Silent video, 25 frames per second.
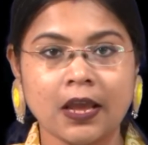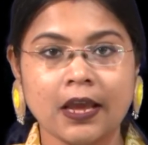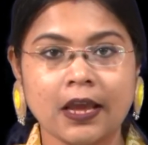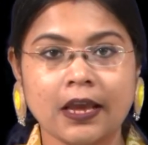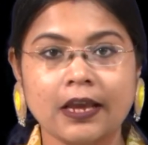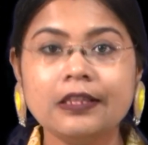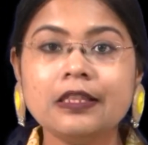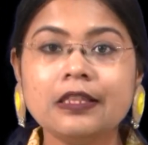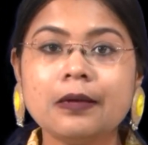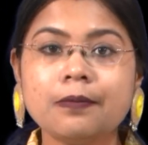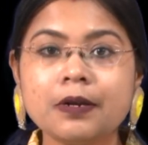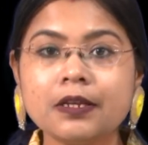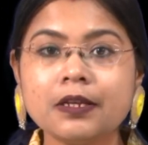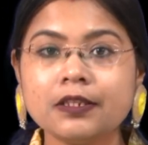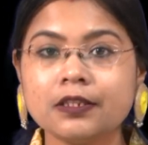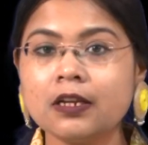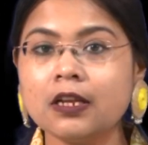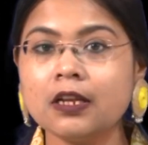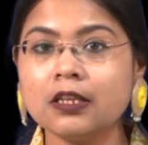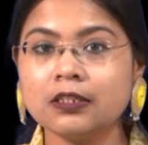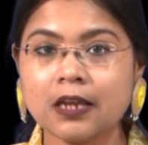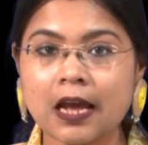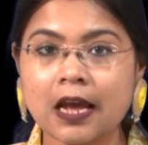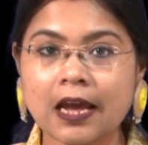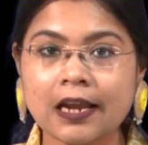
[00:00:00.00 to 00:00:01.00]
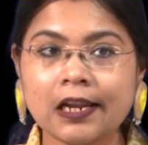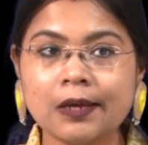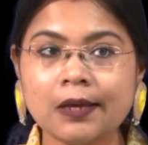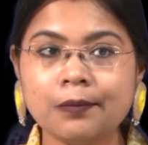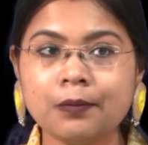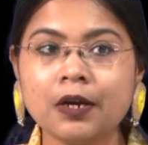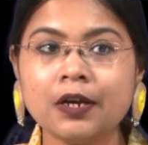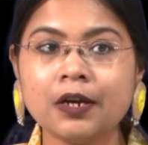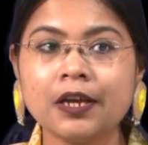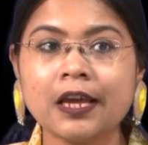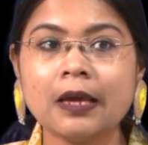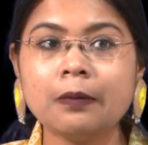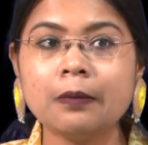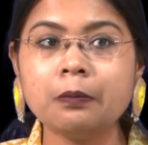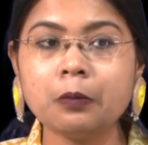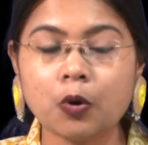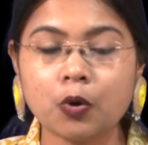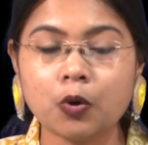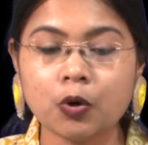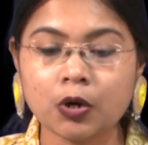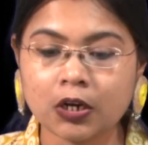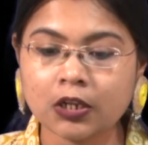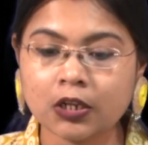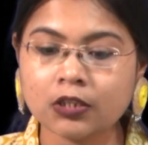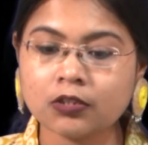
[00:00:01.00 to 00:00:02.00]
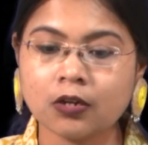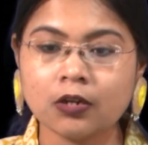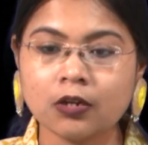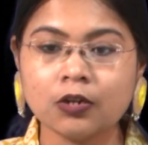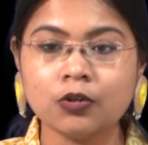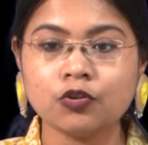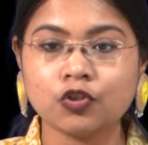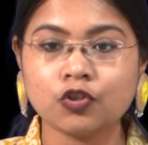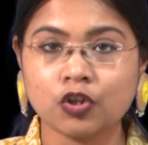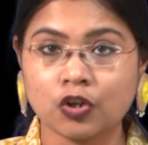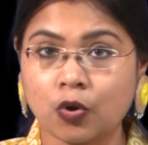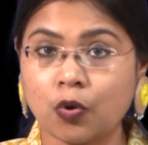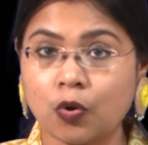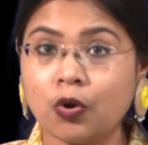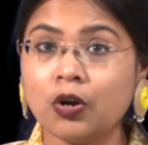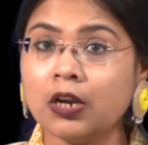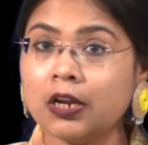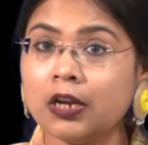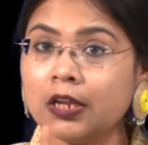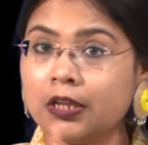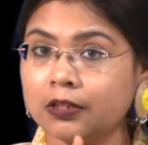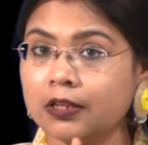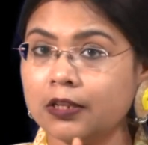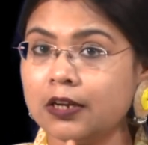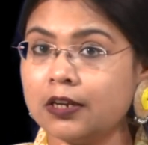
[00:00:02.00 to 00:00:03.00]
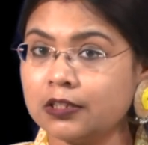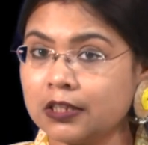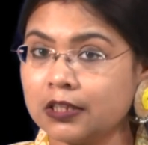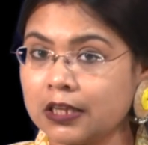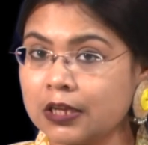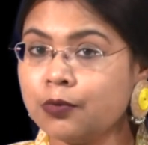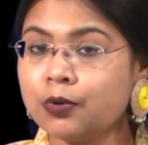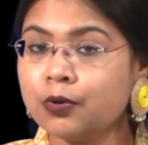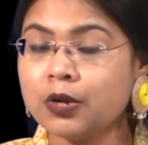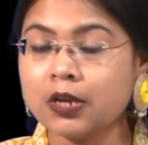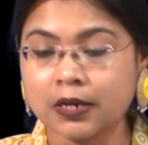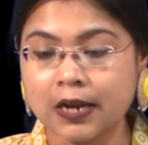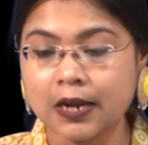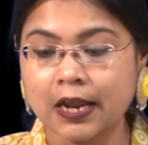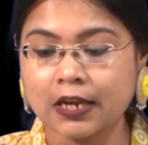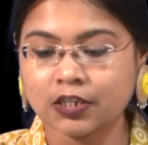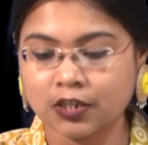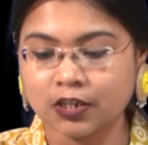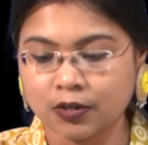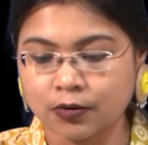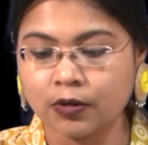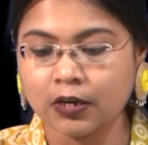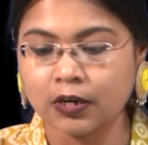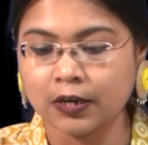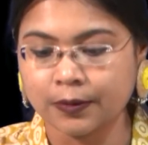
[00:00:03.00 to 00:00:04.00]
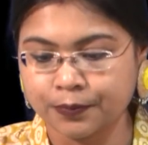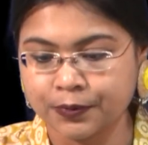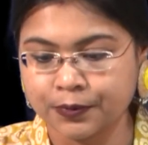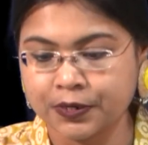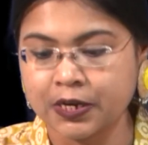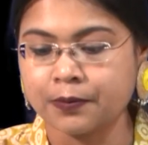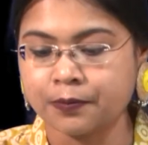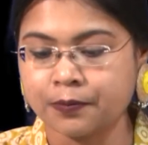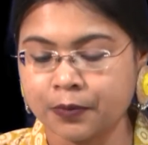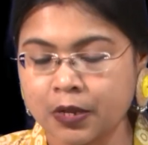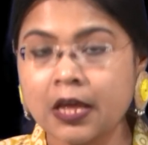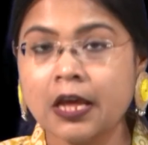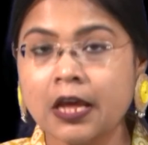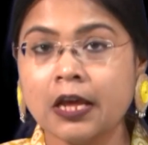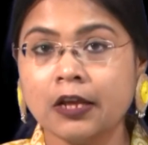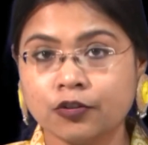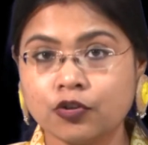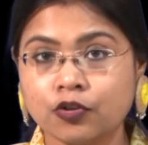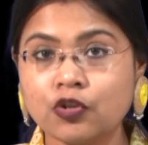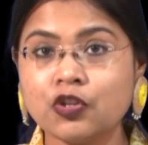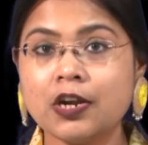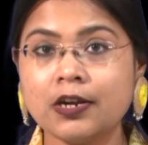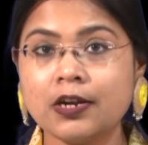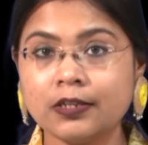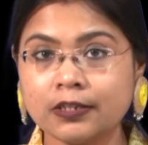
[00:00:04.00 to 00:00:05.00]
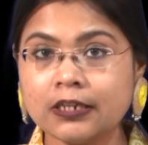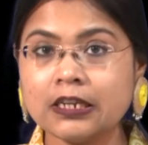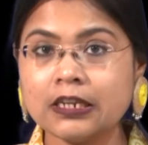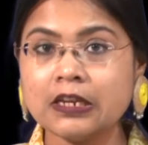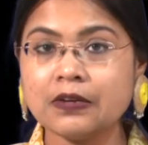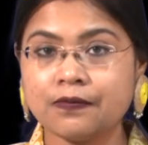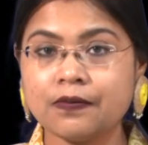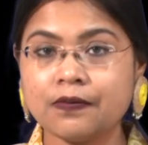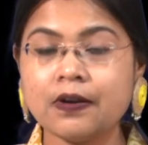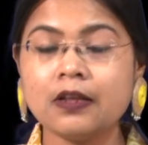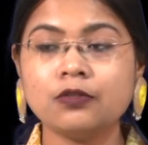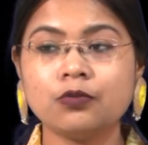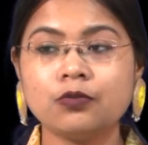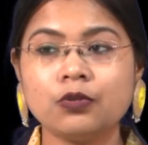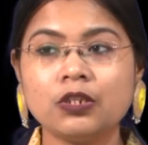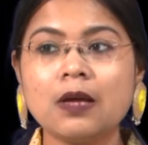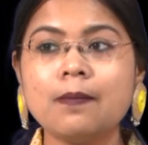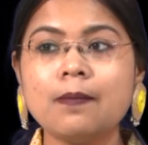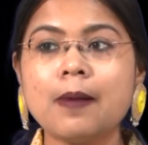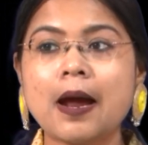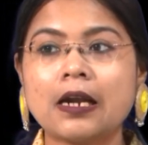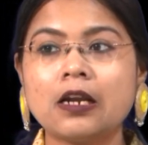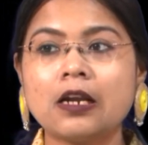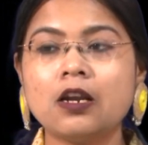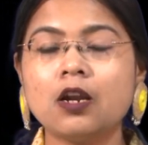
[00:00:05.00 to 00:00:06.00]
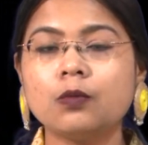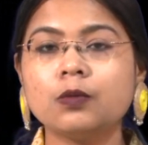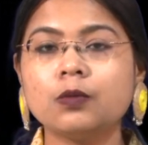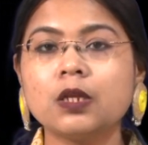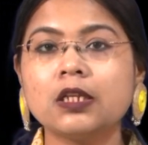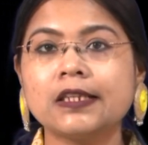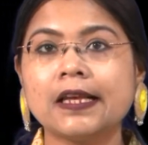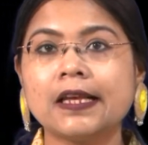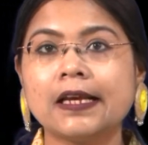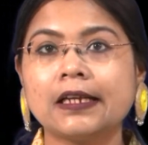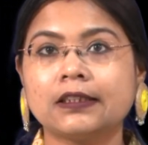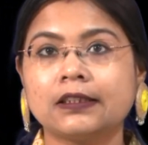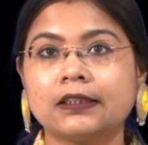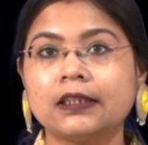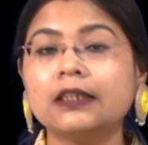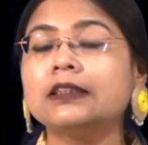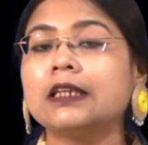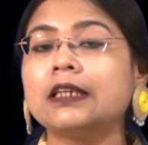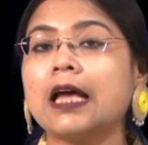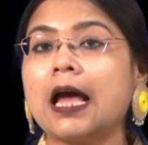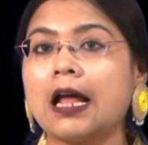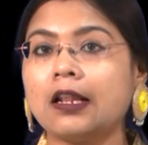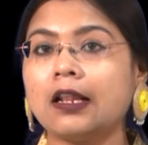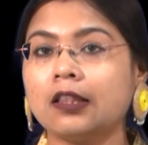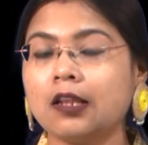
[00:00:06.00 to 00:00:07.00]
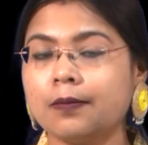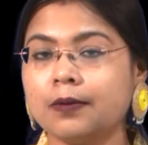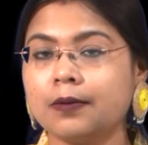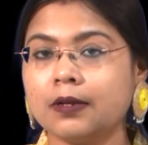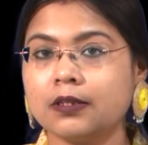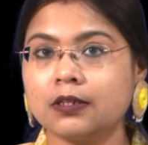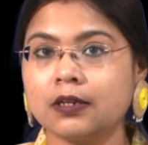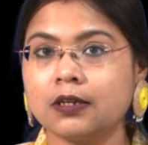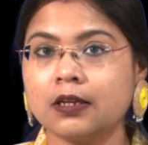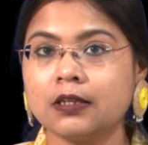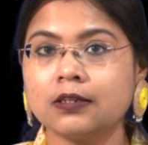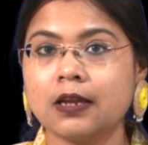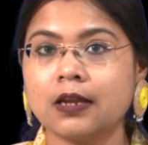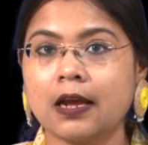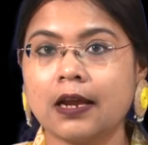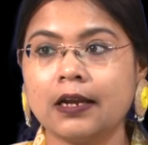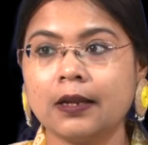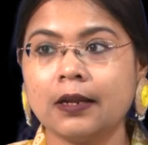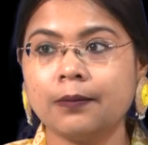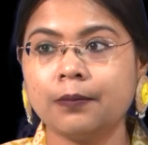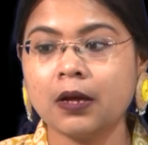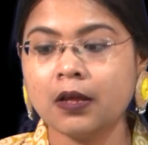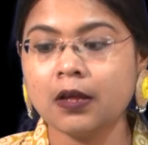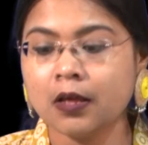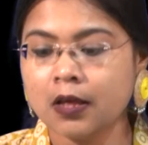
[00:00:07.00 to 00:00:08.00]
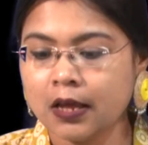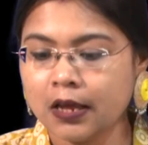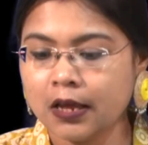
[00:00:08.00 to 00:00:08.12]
In the prisoner's dilemma game, only solution, only there is a unique Nash equilibrium. So there is a difference with the battle of the sexes and the prisoner's dilemma.